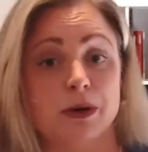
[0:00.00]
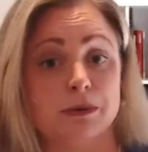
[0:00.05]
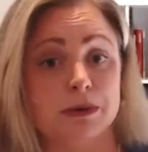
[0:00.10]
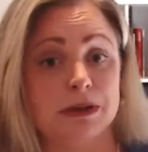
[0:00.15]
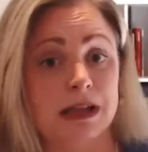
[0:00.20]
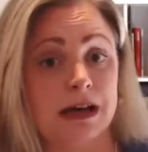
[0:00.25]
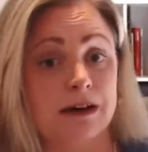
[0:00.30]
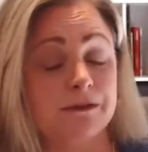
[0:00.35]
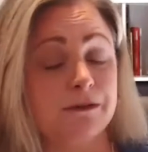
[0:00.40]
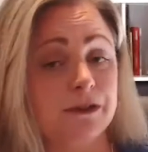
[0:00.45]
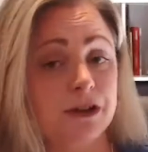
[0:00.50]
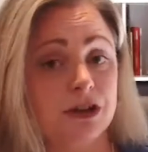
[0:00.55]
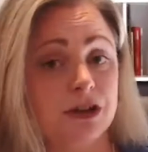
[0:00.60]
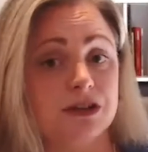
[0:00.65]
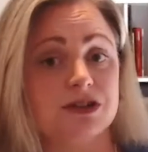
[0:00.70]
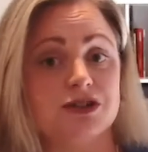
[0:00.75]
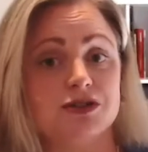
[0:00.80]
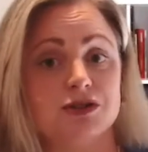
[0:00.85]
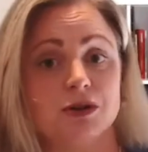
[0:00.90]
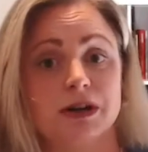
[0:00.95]
we would love for
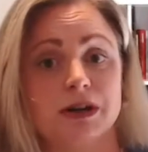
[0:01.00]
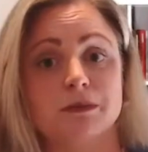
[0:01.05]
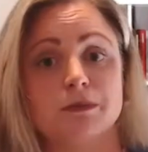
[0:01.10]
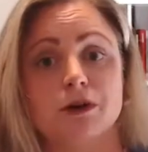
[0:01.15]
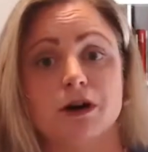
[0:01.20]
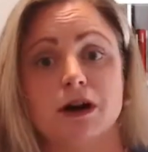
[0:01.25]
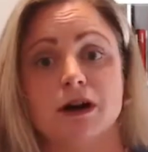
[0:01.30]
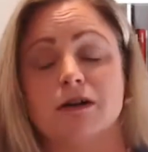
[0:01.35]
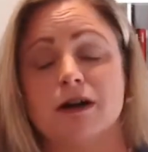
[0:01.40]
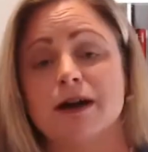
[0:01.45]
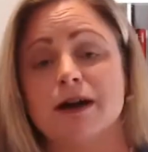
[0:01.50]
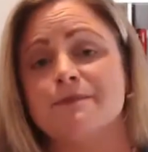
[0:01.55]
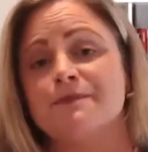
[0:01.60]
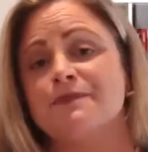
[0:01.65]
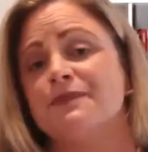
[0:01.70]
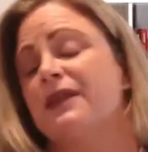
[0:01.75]
you to join the program.